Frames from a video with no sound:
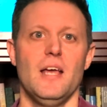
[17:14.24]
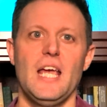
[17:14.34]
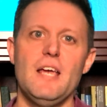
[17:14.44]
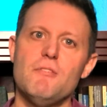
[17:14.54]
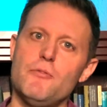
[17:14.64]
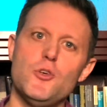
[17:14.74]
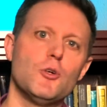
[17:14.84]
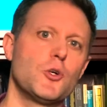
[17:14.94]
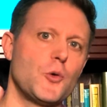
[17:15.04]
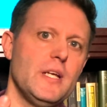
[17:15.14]
even if you
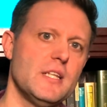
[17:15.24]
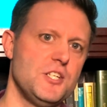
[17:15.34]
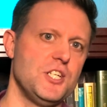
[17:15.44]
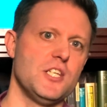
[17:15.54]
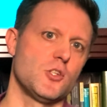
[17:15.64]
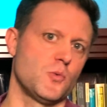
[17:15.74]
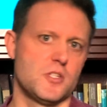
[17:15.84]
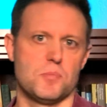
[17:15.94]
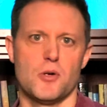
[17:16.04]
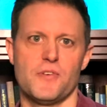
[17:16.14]
agree that Jesus was
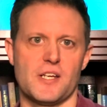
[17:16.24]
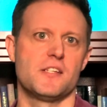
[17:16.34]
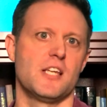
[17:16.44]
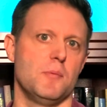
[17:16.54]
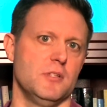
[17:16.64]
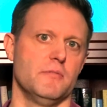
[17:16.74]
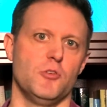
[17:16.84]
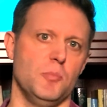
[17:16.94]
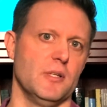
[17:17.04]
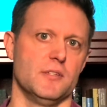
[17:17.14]
the perfect example of
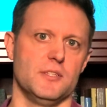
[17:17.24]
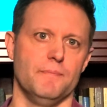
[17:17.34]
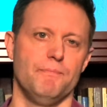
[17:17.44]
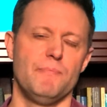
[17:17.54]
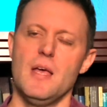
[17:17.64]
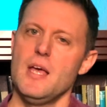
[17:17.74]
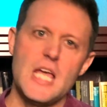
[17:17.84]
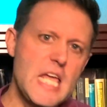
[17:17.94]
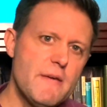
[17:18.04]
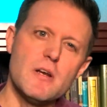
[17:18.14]
humility,
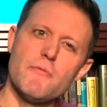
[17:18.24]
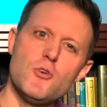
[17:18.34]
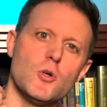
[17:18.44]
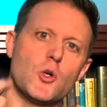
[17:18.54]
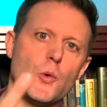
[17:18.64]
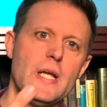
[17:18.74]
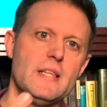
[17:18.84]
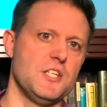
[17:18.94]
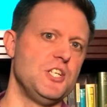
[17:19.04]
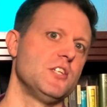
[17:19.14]
even if you agree
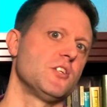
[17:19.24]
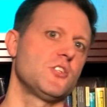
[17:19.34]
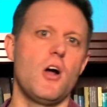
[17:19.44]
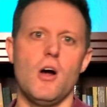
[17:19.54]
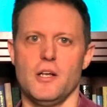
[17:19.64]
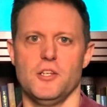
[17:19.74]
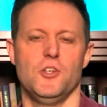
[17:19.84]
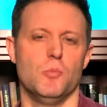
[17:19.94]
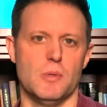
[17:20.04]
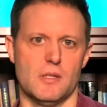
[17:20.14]
that Jesus taught
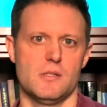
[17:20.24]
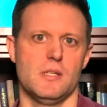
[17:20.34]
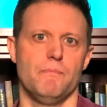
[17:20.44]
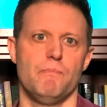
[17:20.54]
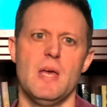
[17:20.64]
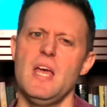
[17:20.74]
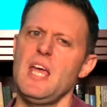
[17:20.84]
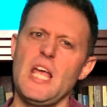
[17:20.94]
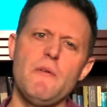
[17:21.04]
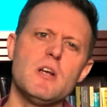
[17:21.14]
humility,
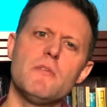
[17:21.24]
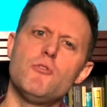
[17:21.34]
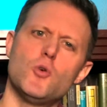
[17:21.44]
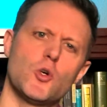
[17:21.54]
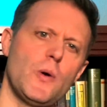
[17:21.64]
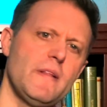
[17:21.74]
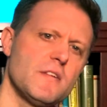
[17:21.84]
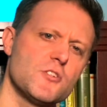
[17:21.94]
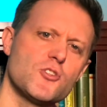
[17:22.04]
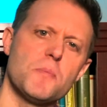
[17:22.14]
even if you agree that
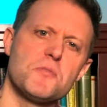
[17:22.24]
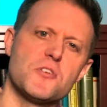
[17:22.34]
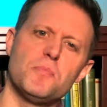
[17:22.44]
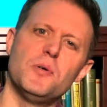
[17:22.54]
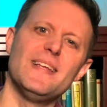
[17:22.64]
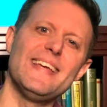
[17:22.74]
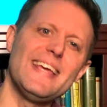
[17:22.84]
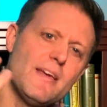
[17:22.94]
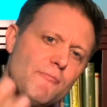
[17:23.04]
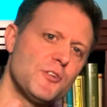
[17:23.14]
the scriptures put
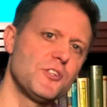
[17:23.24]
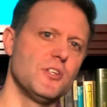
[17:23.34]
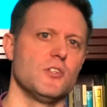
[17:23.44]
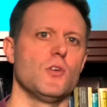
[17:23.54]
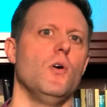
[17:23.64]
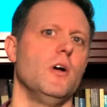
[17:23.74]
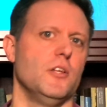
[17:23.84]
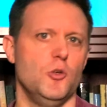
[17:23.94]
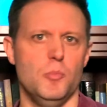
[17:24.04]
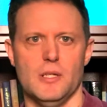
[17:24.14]
emphasis on
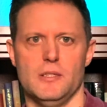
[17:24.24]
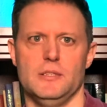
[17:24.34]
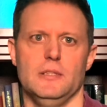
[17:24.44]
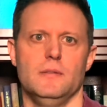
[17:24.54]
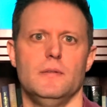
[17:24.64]
humility,